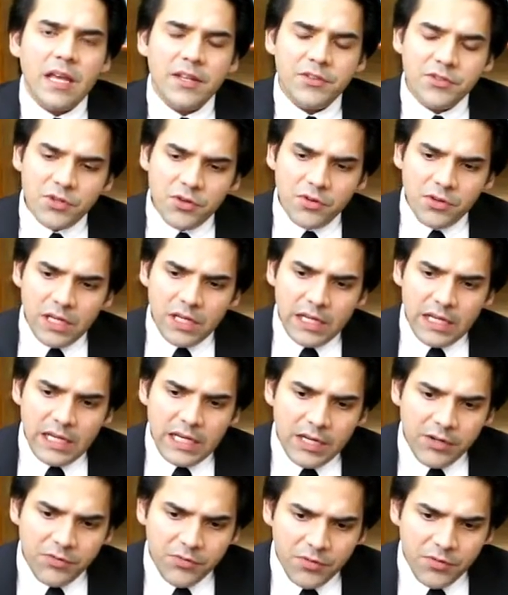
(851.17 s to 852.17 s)
And so
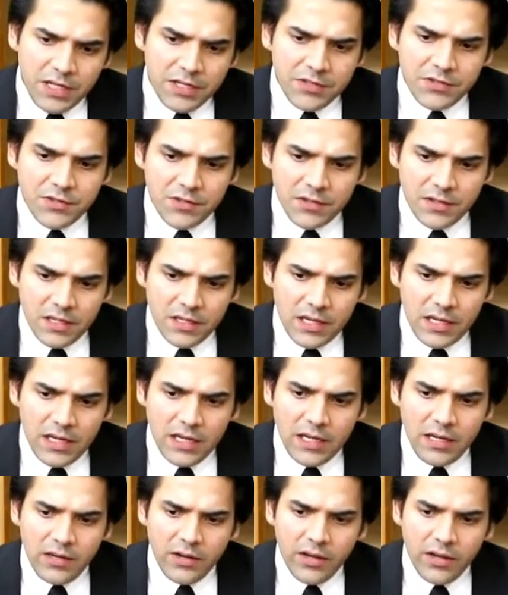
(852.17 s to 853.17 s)
he reasoned,
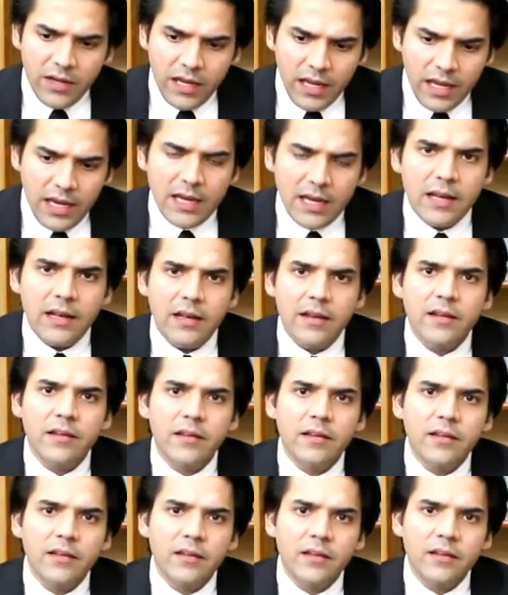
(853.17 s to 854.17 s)
he held
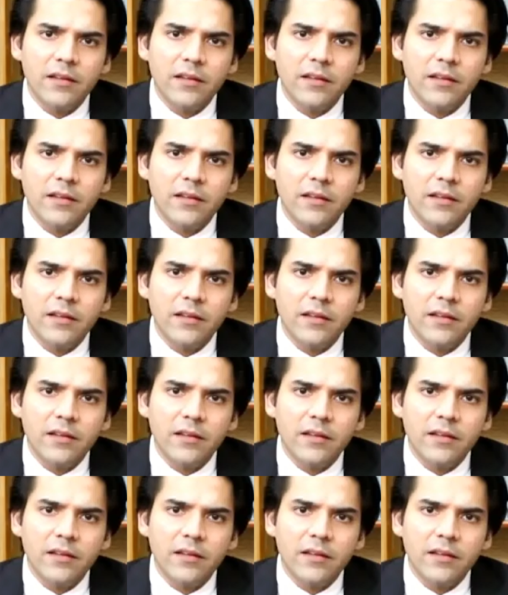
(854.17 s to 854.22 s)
